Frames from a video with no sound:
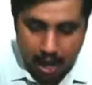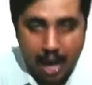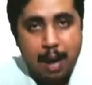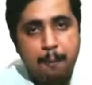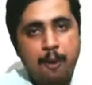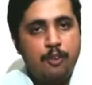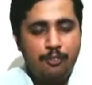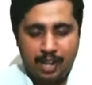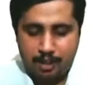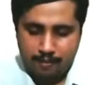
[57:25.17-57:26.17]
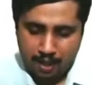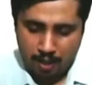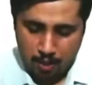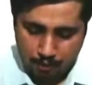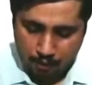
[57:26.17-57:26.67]
Above fair
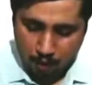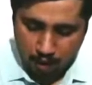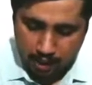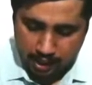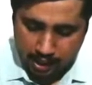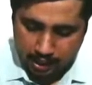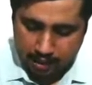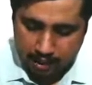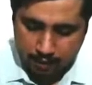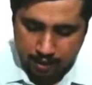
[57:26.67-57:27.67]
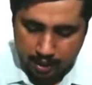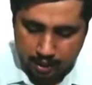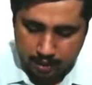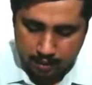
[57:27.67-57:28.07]
value of 40, defer it.